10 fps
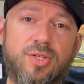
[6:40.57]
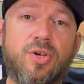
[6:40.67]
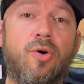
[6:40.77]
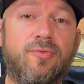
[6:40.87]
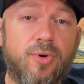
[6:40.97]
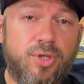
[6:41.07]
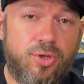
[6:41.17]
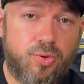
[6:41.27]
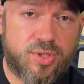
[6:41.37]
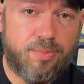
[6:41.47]
So for
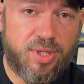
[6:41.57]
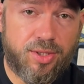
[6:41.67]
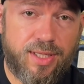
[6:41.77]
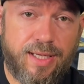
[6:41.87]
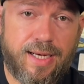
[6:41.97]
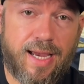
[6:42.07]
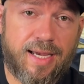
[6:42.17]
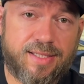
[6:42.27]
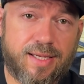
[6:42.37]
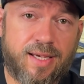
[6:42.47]
usability and
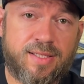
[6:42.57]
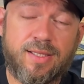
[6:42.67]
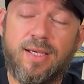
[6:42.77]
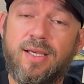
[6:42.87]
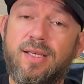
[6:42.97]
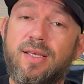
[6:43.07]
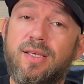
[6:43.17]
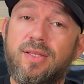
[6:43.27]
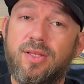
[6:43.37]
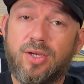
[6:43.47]
access,
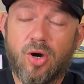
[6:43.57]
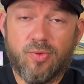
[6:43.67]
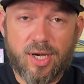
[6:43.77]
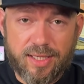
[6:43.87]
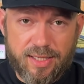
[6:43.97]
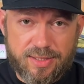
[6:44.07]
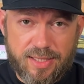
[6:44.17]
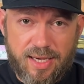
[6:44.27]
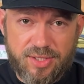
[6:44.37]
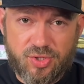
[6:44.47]
the GoRuck gets
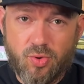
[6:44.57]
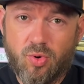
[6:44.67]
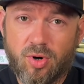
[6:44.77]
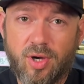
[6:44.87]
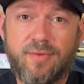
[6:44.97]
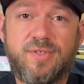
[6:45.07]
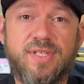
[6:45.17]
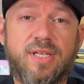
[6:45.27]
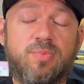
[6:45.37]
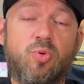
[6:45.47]
a score of
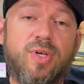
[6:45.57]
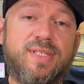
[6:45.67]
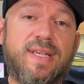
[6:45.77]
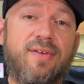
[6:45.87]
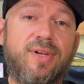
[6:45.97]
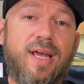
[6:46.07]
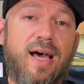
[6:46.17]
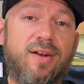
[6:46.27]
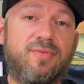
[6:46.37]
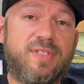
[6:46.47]
6.7
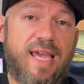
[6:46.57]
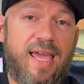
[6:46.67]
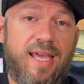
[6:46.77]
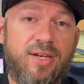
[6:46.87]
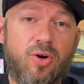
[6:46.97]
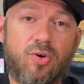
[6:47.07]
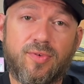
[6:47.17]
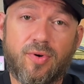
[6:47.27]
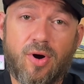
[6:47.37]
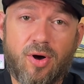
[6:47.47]
out of 10
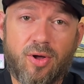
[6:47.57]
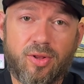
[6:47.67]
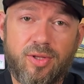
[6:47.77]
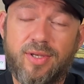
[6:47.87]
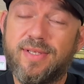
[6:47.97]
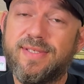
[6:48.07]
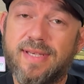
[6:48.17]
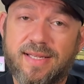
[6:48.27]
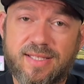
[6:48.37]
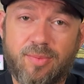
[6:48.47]
overall,
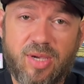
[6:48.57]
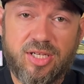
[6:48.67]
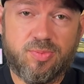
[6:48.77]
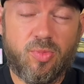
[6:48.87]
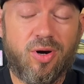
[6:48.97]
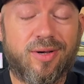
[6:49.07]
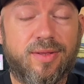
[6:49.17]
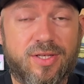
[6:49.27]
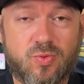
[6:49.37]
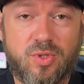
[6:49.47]
sets the benchmark.
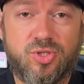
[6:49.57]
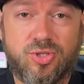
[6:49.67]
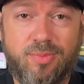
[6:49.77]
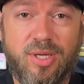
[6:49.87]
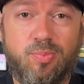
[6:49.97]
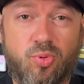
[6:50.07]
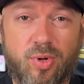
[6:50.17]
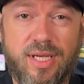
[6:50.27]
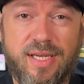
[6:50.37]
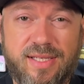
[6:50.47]
This one should be
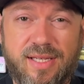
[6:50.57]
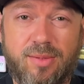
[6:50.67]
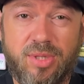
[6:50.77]
pretty easy to